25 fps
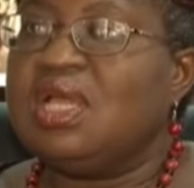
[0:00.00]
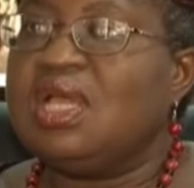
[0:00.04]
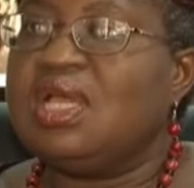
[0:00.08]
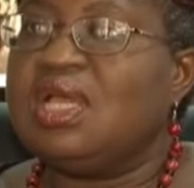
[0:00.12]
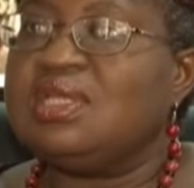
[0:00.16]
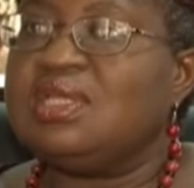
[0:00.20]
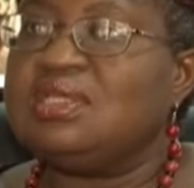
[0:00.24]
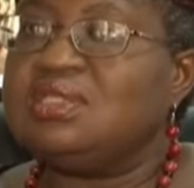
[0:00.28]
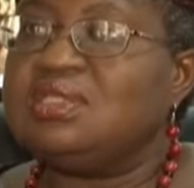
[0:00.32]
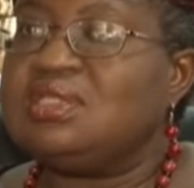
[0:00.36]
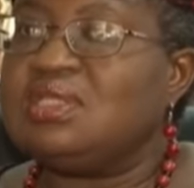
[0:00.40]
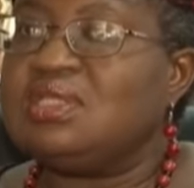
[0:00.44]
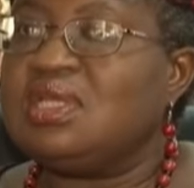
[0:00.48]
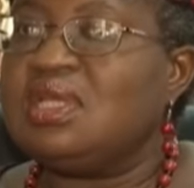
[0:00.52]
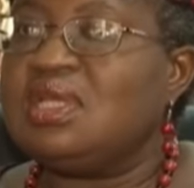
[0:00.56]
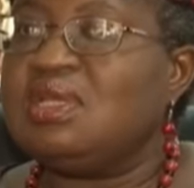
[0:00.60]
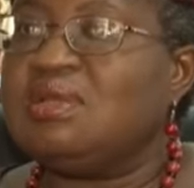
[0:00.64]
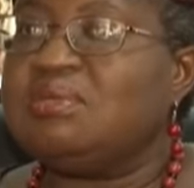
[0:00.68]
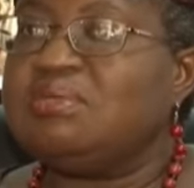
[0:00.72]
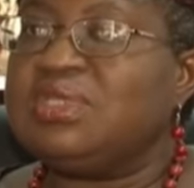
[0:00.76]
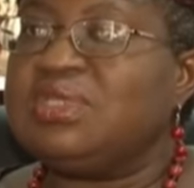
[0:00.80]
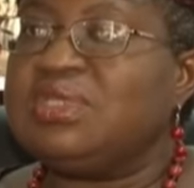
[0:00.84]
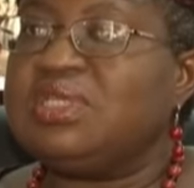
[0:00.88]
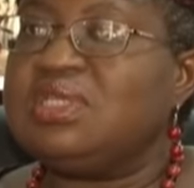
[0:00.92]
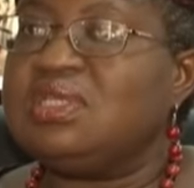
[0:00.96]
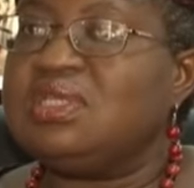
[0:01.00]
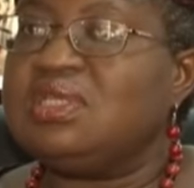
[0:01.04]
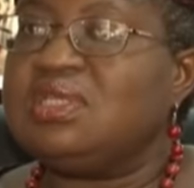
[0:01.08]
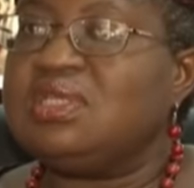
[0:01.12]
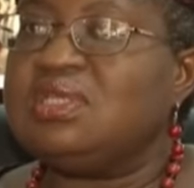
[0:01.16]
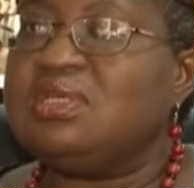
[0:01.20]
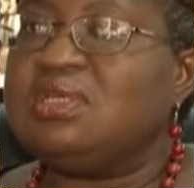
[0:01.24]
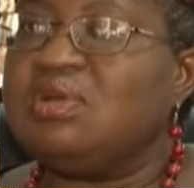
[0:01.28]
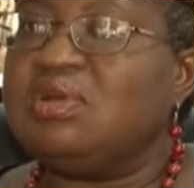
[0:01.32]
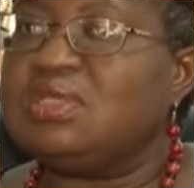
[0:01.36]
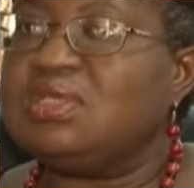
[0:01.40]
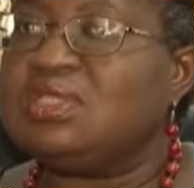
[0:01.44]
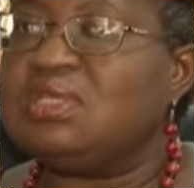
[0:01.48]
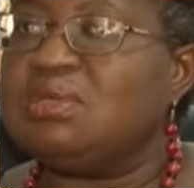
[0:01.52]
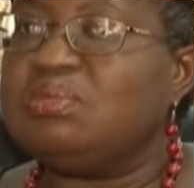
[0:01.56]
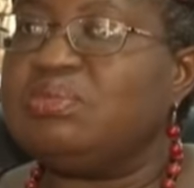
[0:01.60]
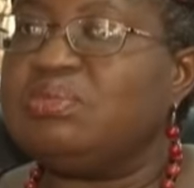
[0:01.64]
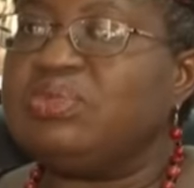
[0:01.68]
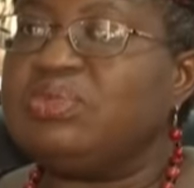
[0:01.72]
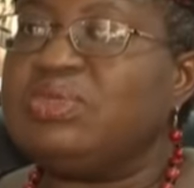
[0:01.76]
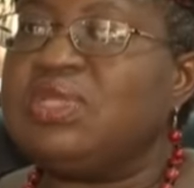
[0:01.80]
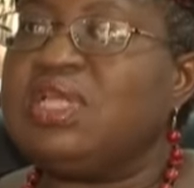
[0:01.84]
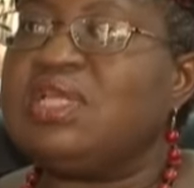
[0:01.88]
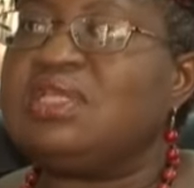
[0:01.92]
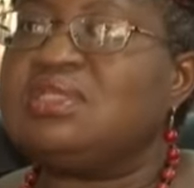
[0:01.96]
and he got a
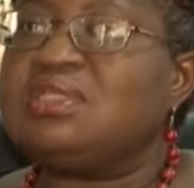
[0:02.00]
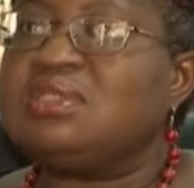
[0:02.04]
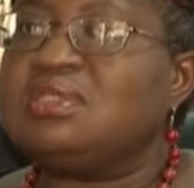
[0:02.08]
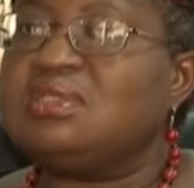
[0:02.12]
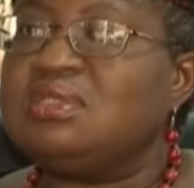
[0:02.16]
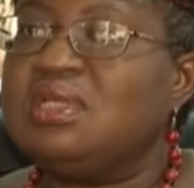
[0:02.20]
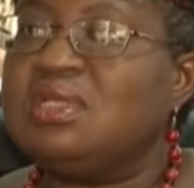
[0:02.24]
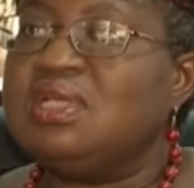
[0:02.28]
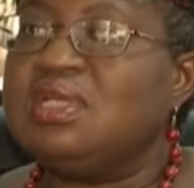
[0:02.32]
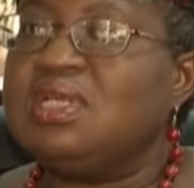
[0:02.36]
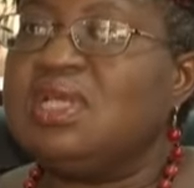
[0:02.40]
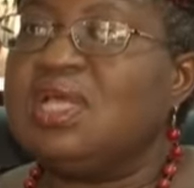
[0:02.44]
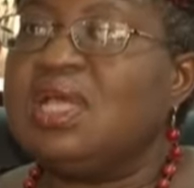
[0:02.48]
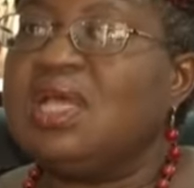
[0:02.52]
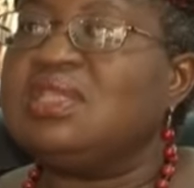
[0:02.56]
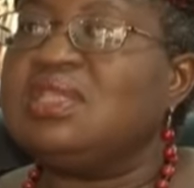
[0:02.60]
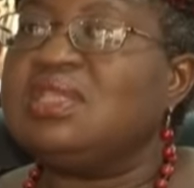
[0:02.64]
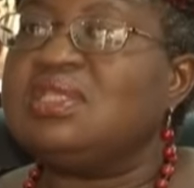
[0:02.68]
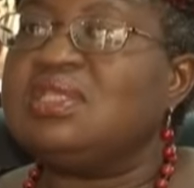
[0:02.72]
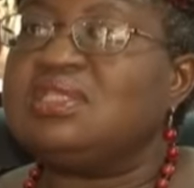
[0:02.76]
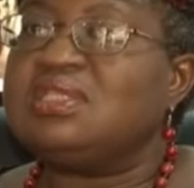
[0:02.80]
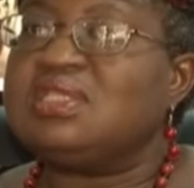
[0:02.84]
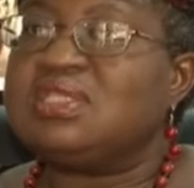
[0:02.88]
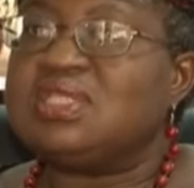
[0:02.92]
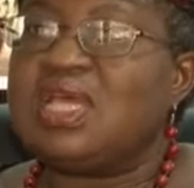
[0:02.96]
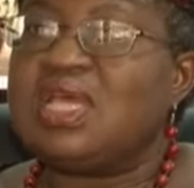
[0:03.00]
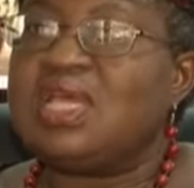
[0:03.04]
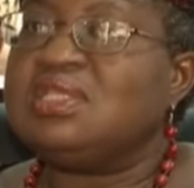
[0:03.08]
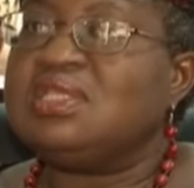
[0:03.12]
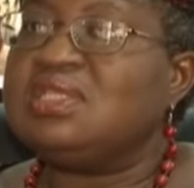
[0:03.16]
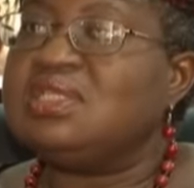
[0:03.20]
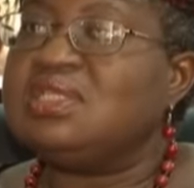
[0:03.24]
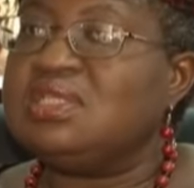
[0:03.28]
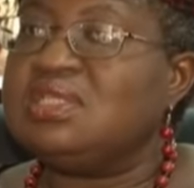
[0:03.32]
bullet at the side.